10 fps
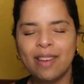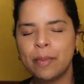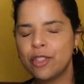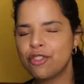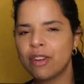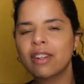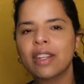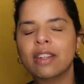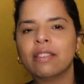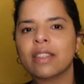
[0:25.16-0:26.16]
I've been
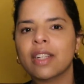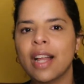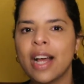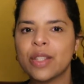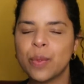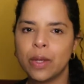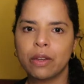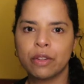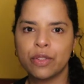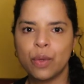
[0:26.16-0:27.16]
struggling over the last
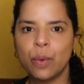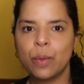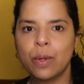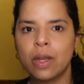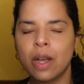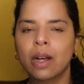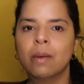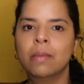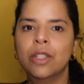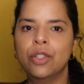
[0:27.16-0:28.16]
week or so to
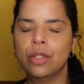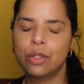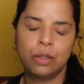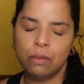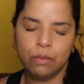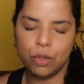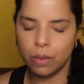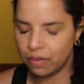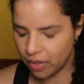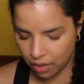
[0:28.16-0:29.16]
come and
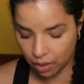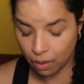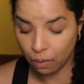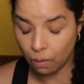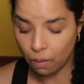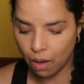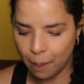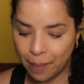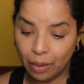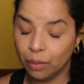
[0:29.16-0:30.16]
do a video
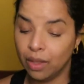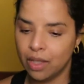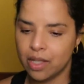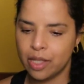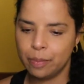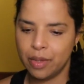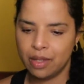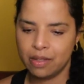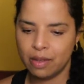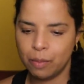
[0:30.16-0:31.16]
about this
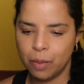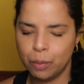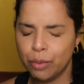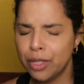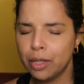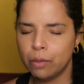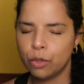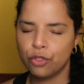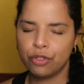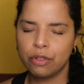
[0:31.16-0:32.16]
because I've been pretty
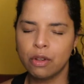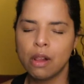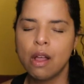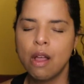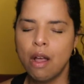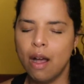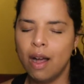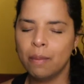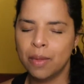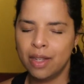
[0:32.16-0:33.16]
emotional.
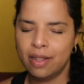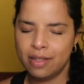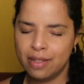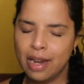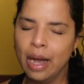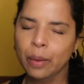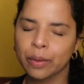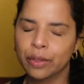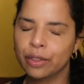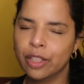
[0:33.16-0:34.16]
Um, it is
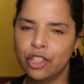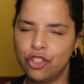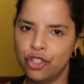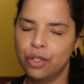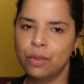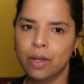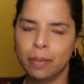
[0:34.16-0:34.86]
now early June.